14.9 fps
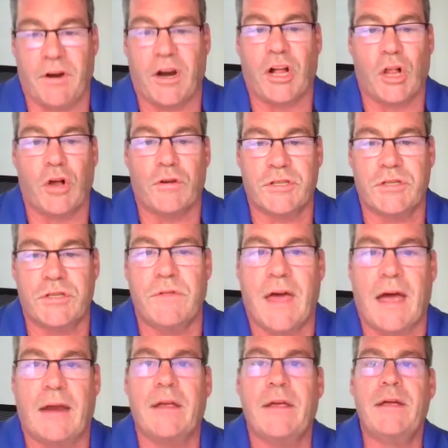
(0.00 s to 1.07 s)
very close to
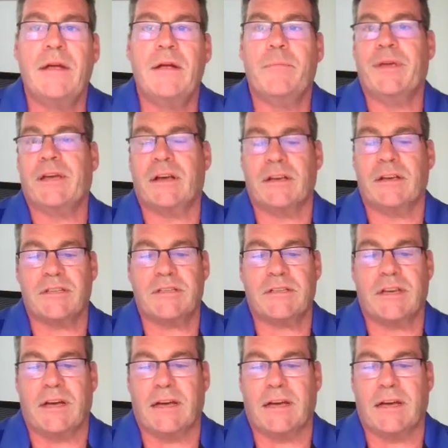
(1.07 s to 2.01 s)
that because,